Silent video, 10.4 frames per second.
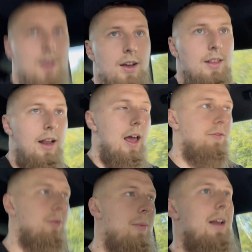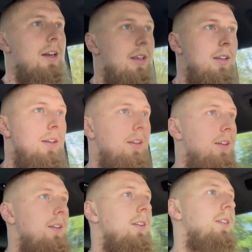And then after my
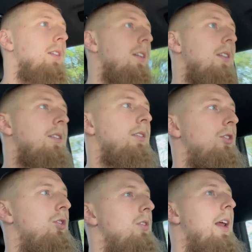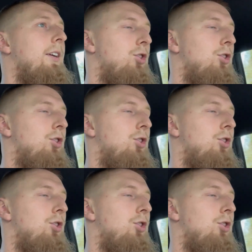neck